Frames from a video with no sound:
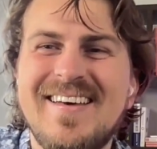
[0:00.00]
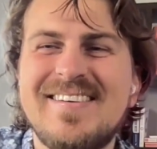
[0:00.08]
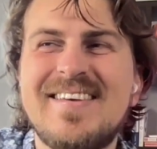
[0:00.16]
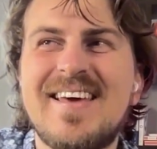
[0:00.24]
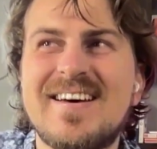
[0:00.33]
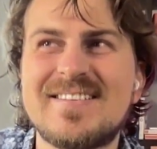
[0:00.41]

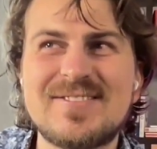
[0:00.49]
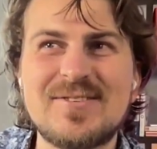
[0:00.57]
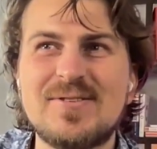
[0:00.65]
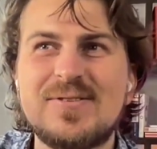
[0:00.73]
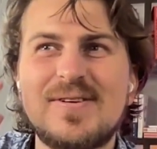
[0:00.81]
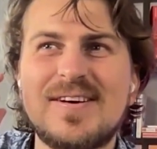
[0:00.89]
Yeah,
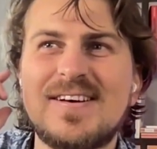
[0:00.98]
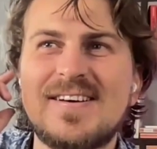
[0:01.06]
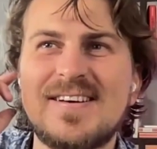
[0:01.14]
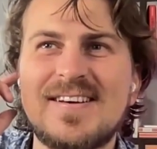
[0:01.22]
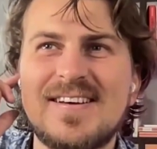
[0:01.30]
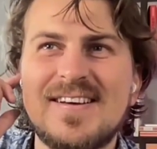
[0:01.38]

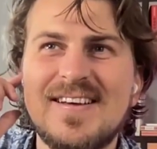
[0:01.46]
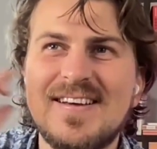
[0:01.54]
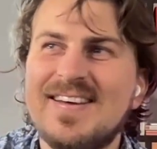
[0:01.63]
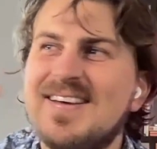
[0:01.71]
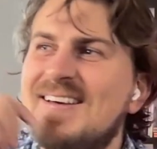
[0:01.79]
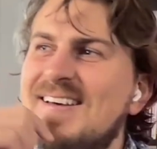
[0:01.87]
so,
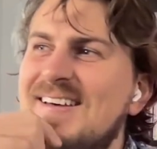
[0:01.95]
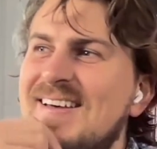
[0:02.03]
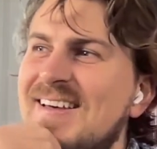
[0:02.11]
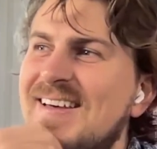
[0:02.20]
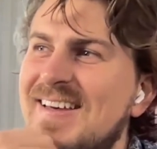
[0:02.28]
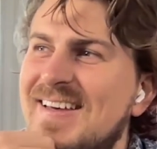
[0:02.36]

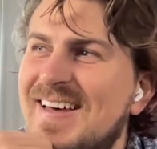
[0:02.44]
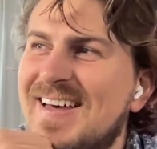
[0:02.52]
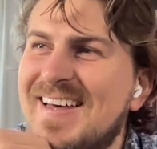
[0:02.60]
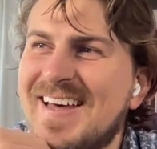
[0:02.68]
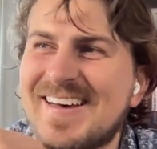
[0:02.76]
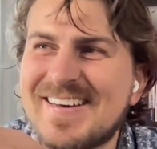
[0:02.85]

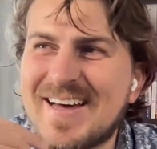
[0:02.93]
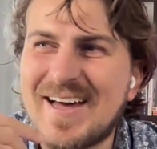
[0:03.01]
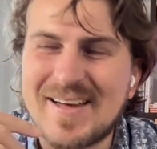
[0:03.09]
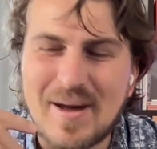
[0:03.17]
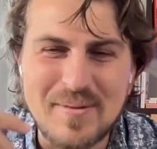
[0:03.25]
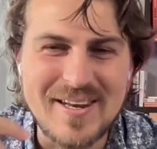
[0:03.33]

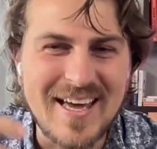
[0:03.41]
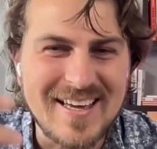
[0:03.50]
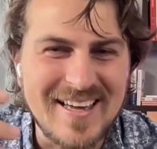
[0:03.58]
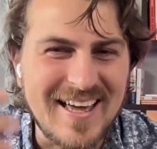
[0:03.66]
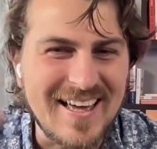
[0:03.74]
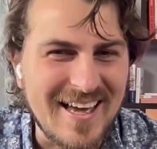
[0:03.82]
I mean,
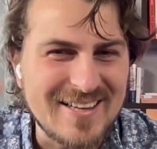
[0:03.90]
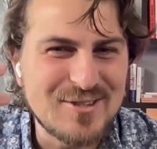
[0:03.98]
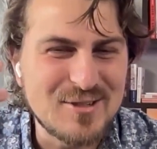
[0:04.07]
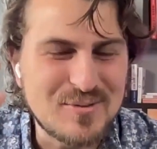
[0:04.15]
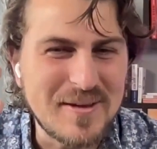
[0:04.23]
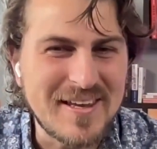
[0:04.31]
as
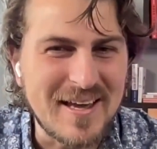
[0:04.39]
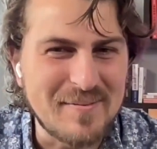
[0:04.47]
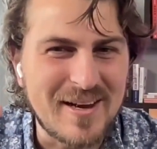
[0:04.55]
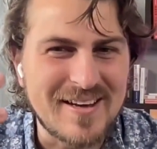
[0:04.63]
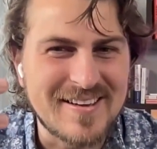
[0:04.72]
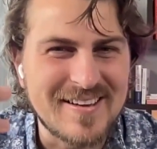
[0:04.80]
you're speaking, I'm
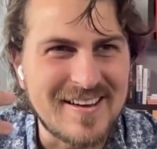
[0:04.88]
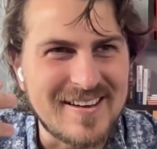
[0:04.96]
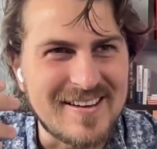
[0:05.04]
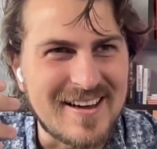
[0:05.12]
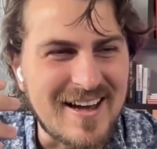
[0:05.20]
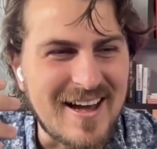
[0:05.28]
like,
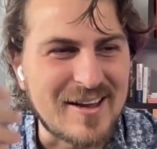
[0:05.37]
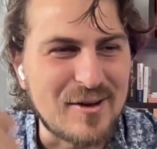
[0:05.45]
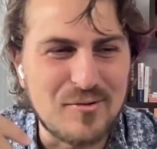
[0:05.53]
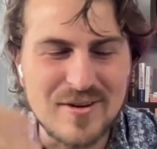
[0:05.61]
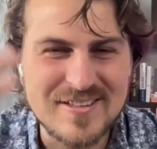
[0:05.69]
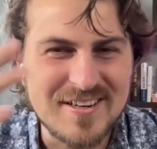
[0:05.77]
I can
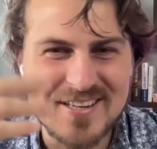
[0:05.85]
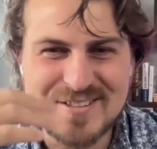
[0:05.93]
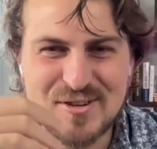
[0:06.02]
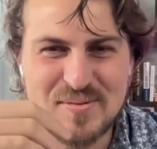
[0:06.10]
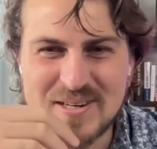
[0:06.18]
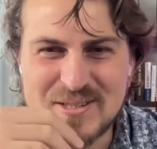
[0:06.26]
resonate
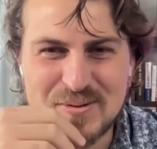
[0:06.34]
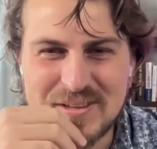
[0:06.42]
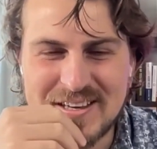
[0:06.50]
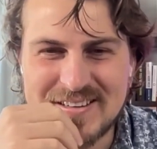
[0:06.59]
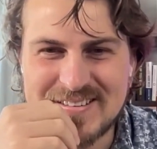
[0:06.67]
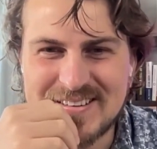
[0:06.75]
so much with
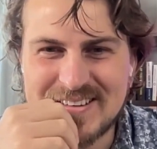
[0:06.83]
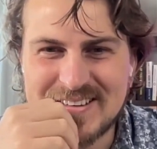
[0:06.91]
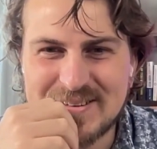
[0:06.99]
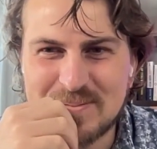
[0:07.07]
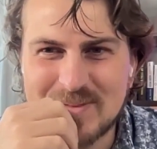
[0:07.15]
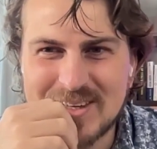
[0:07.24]

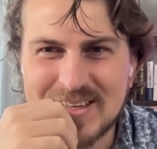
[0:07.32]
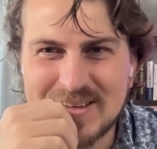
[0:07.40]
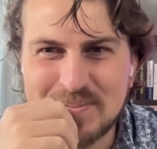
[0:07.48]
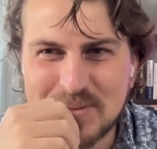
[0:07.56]
that.